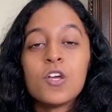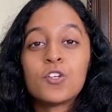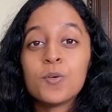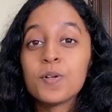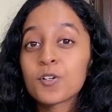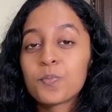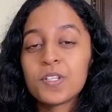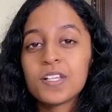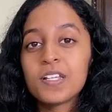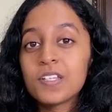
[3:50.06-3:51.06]

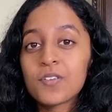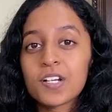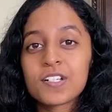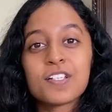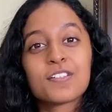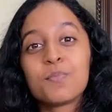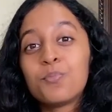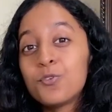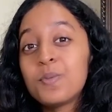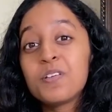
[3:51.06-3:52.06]
Human-computer interaction is a
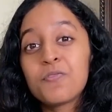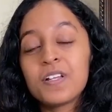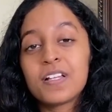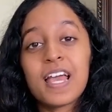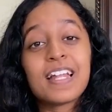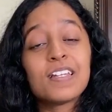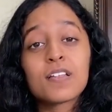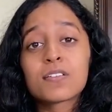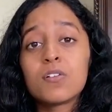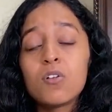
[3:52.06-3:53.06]
booming field and
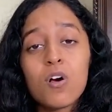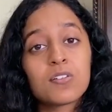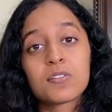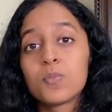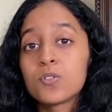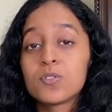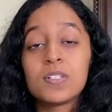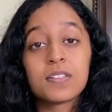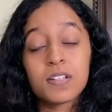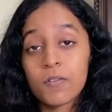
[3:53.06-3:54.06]
there's lots more to
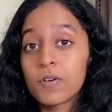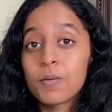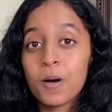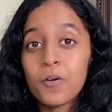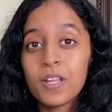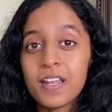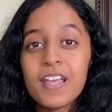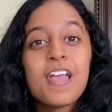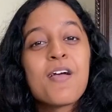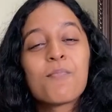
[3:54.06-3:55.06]
discover about it,
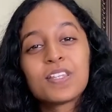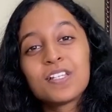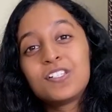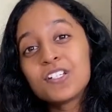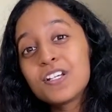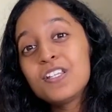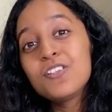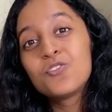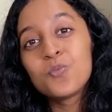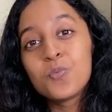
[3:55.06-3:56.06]
but the journey
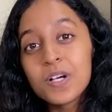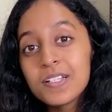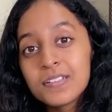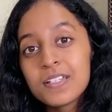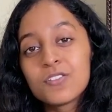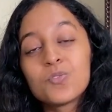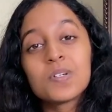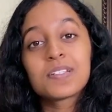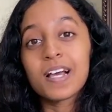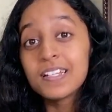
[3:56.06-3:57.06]
towards it,
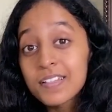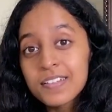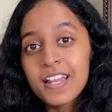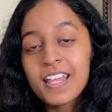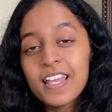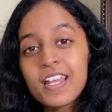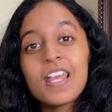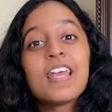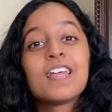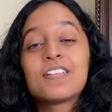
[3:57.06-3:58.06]
towards understanding
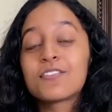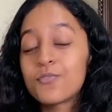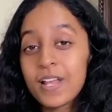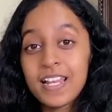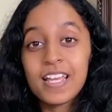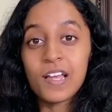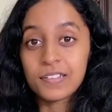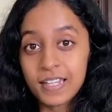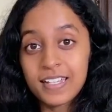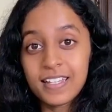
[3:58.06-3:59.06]
it, is really
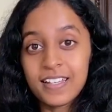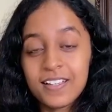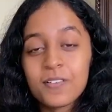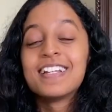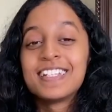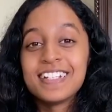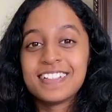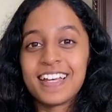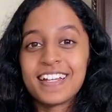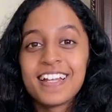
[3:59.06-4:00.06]
exciting. Till
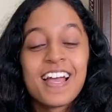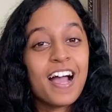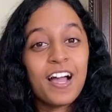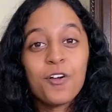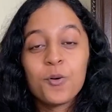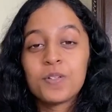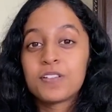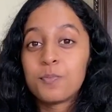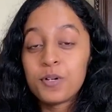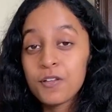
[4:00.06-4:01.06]
then, I hope this
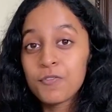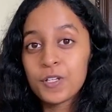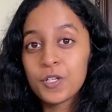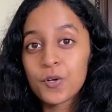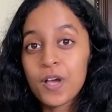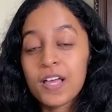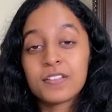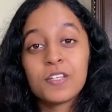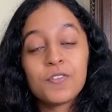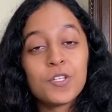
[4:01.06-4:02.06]
brief video has
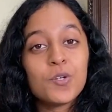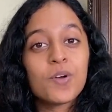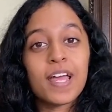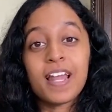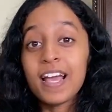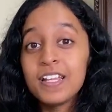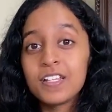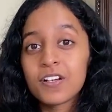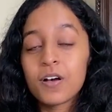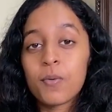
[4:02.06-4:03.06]
given you an
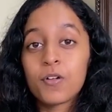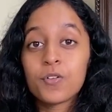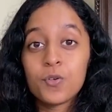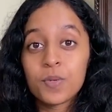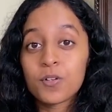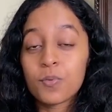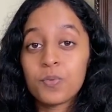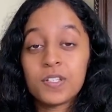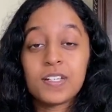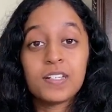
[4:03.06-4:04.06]
idea about
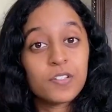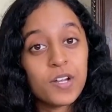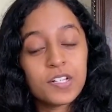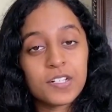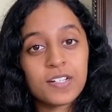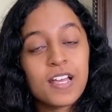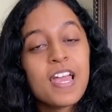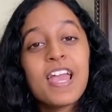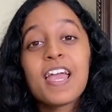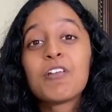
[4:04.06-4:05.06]
human-computer interaction,
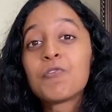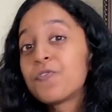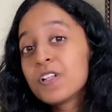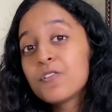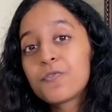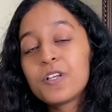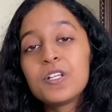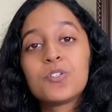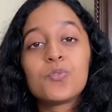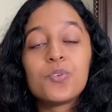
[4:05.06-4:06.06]
and feel
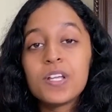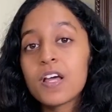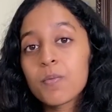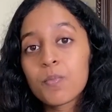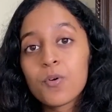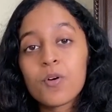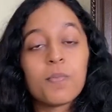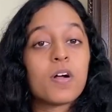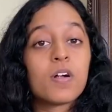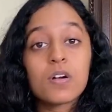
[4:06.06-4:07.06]
free to read up more
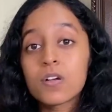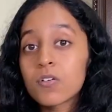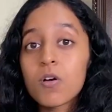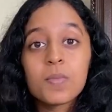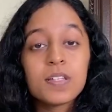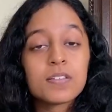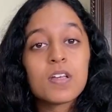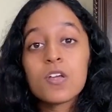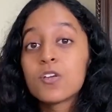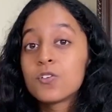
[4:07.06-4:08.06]
about ergonomics,
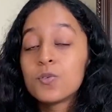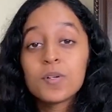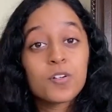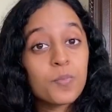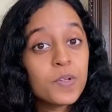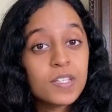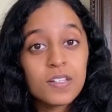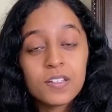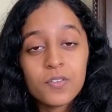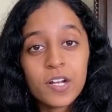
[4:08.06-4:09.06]
human-computer
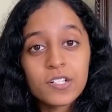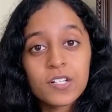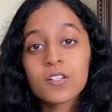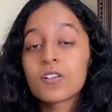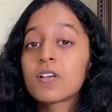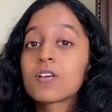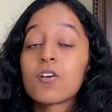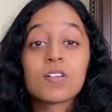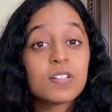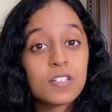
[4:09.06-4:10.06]
interaction,
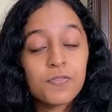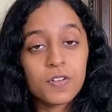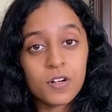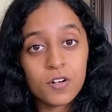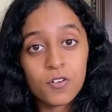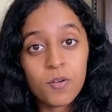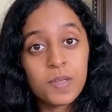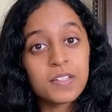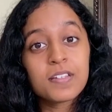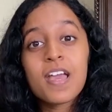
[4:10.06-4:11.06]
cognitive
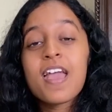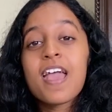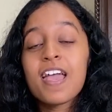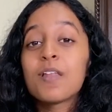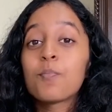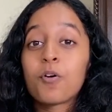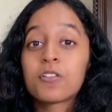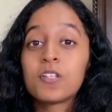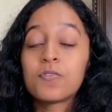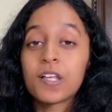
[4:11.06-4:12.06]
ergonomics, and
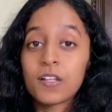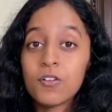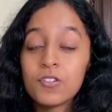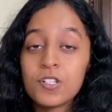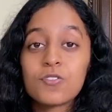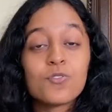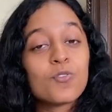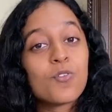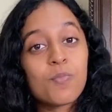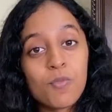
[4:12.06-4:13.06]
positive technology to
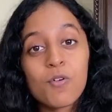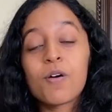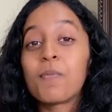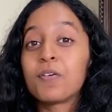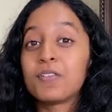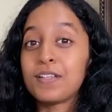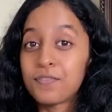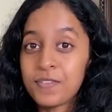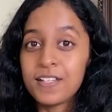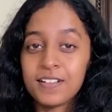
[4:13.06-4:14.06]
know more about this
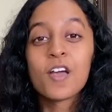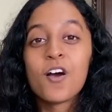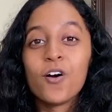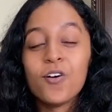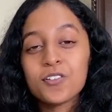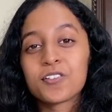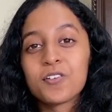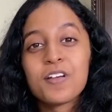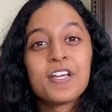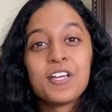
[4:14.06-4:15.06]
field.
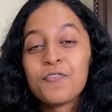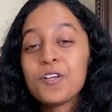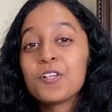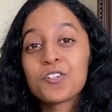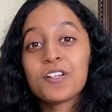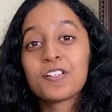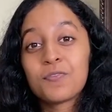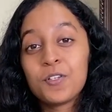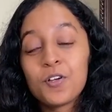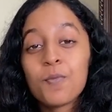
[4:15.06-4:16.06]
Also, if you enjoyed this
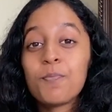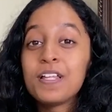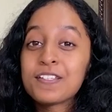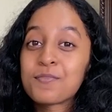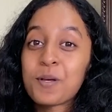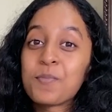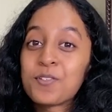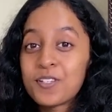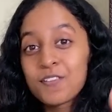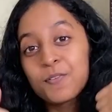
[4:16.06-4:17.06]
video, please remember
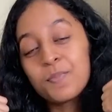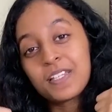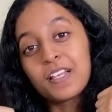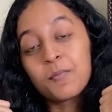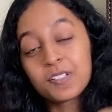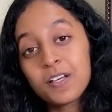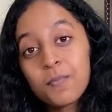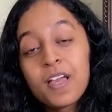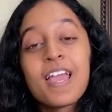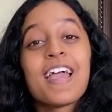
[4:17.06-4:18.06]
to give a big thumbs
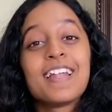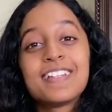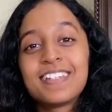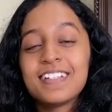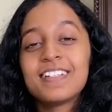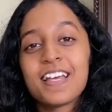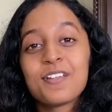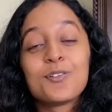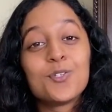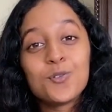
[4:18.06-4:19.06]
up. And till
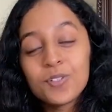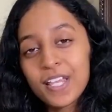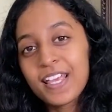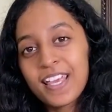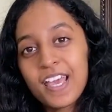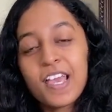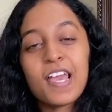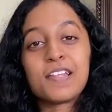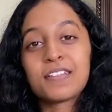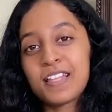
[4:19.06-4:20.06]
then, do take care
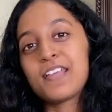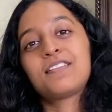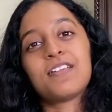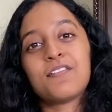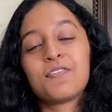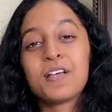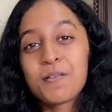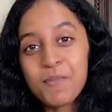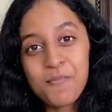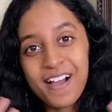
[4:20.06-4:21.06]
and stay safe.
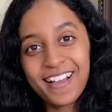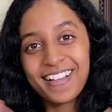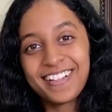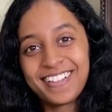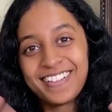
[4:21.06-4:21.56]
Bye-bye.